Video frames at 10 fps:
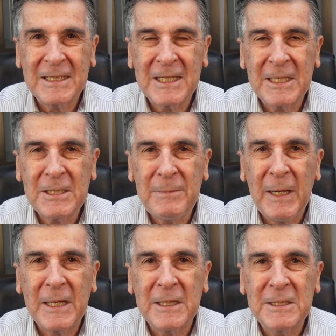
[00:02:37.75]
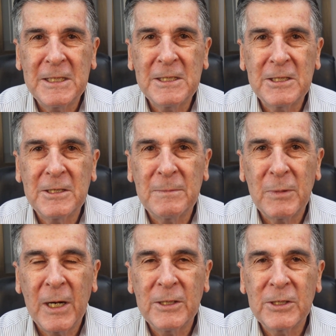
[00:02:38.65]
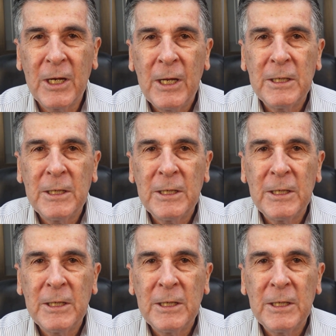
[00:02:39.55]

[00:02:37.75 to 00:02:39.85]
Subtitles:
So this will be a consistent approach